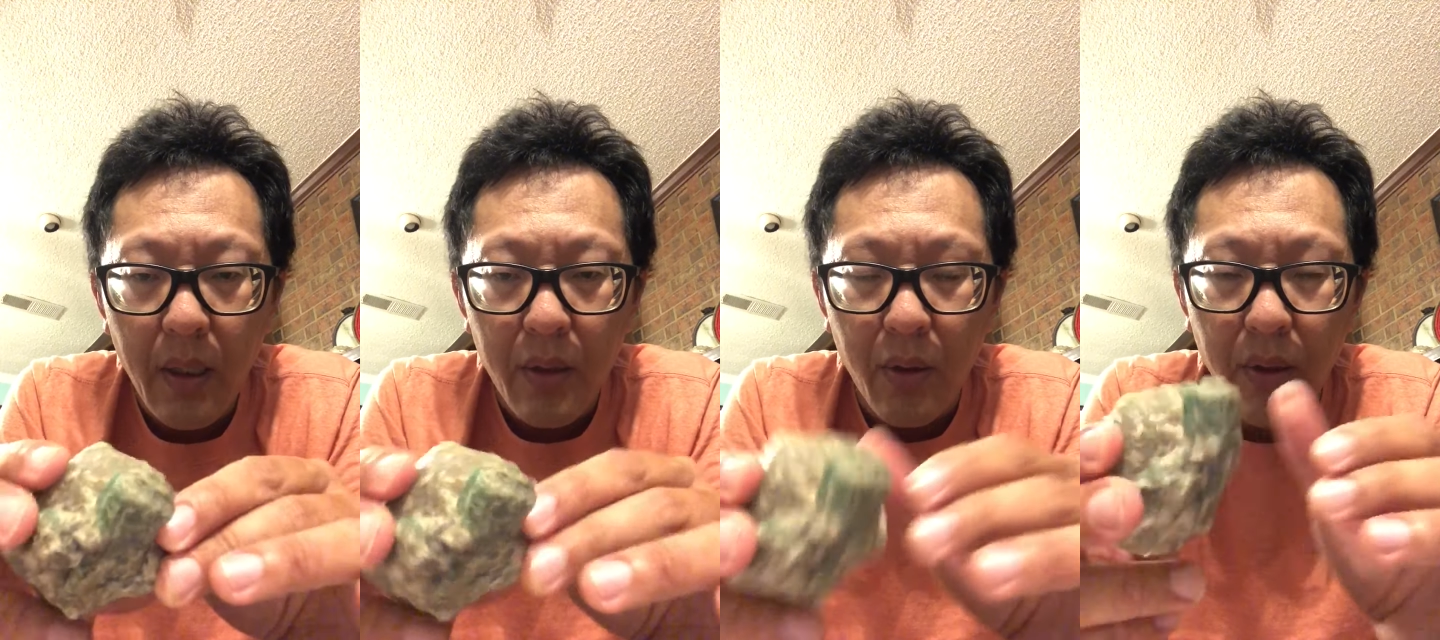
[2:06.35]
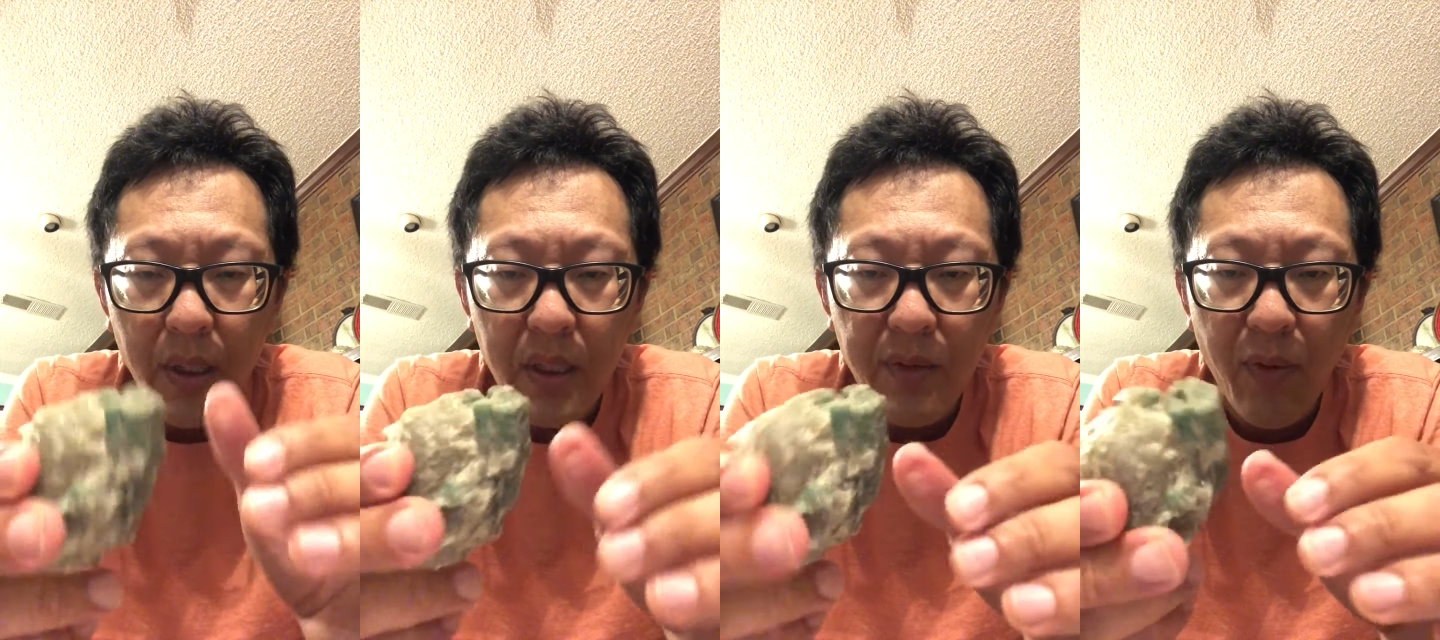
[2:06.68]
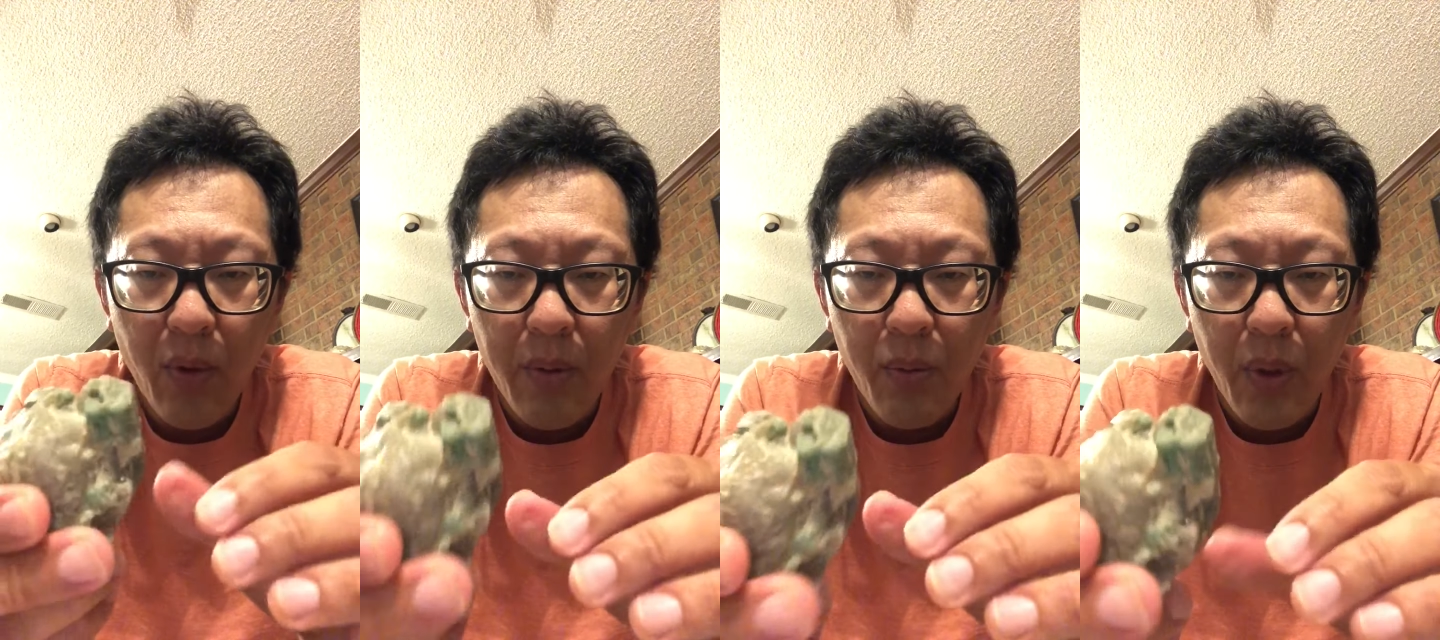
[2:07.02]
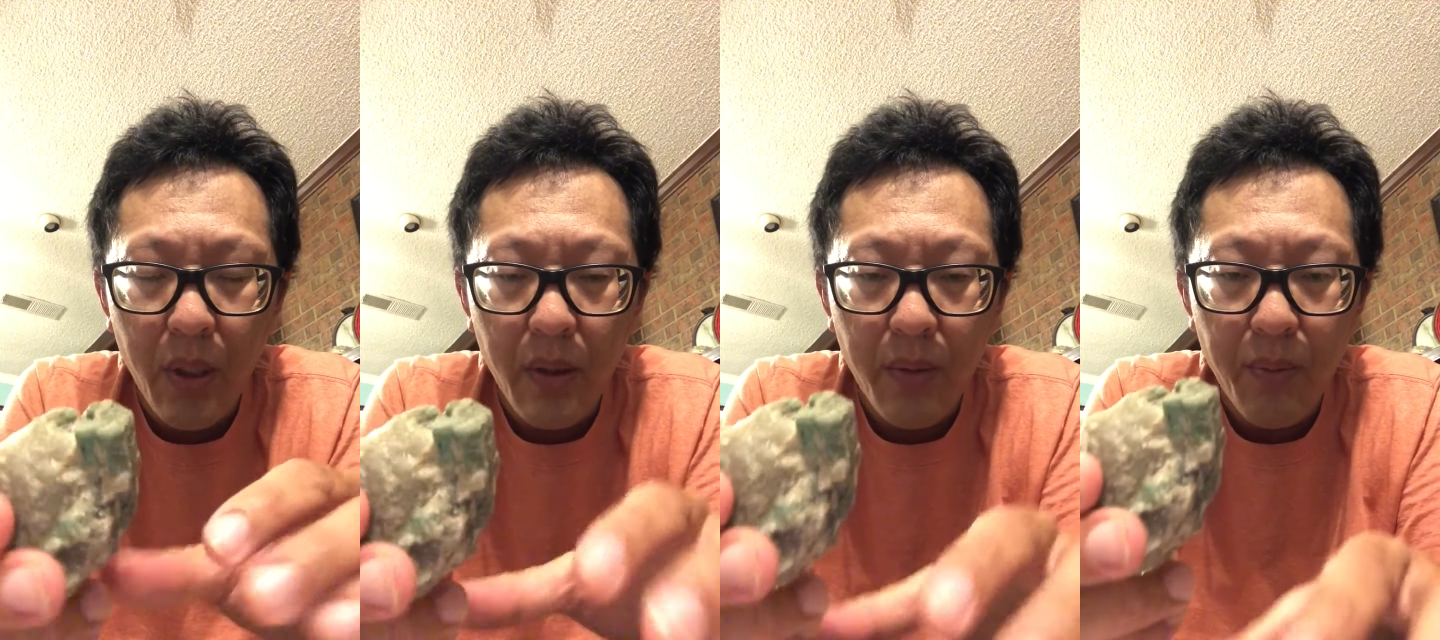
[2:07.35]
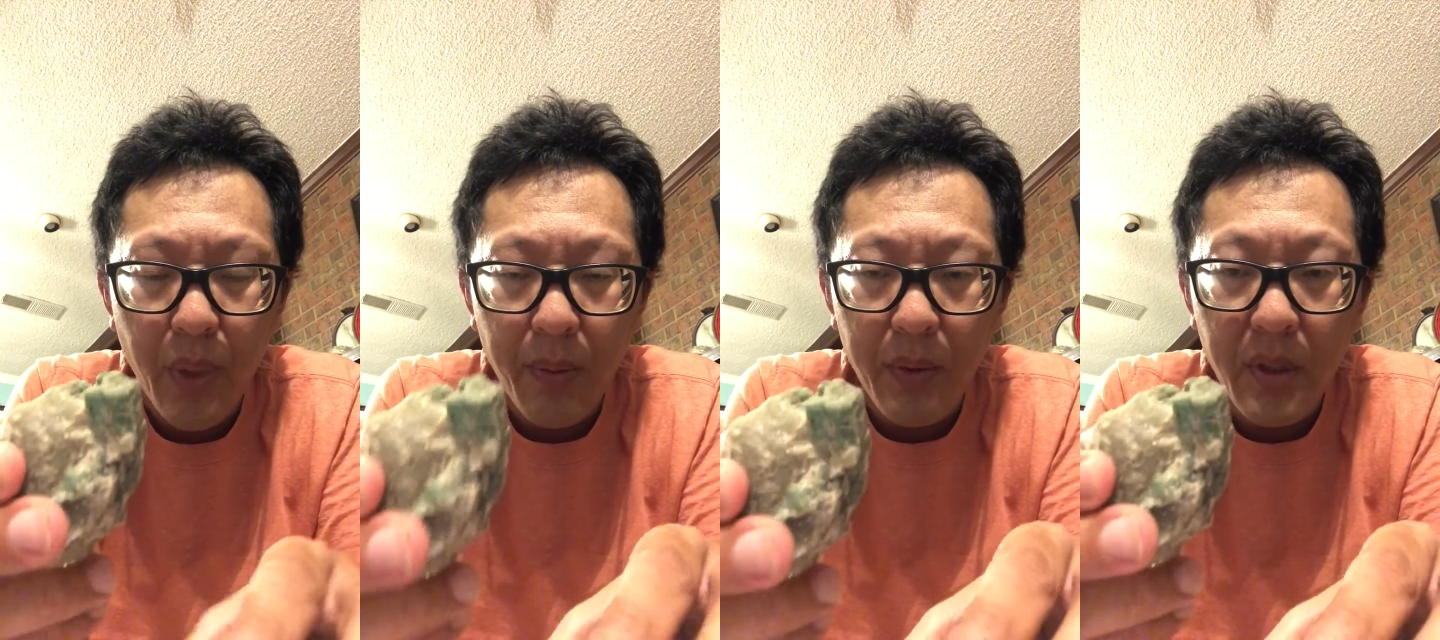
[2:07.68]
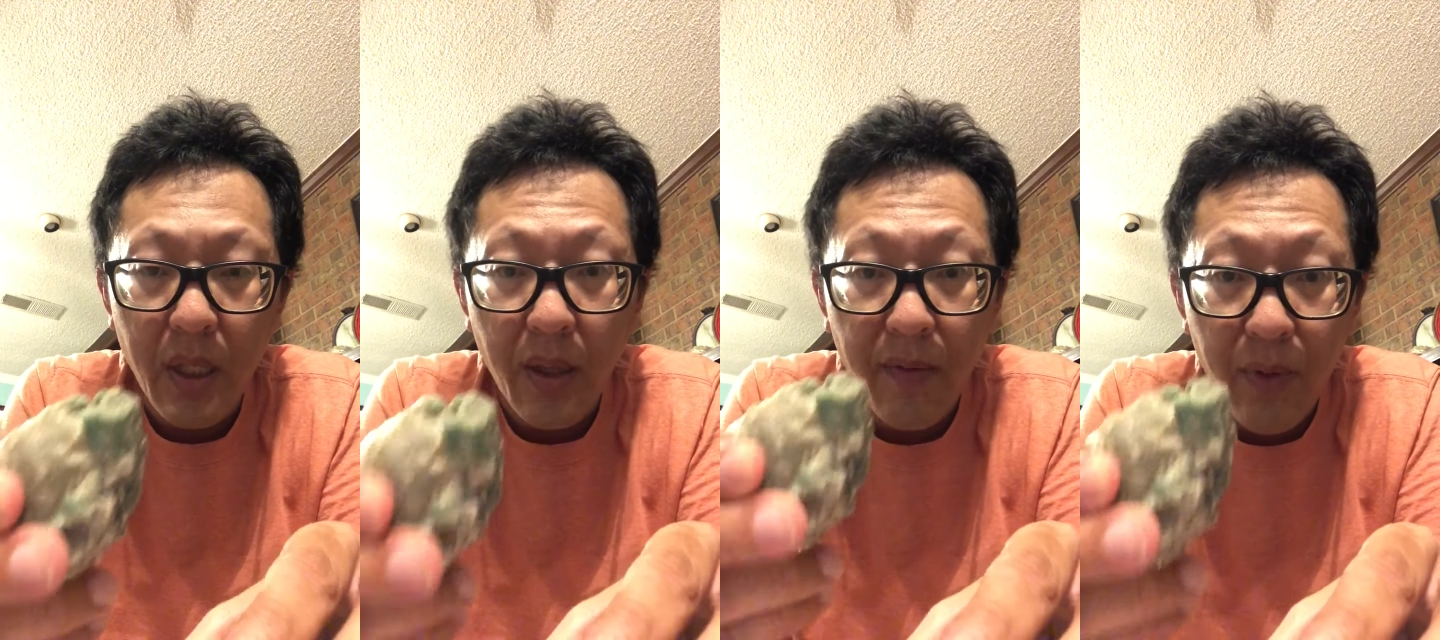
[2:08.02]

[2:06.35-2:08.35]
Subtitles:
So these form when pegmatitic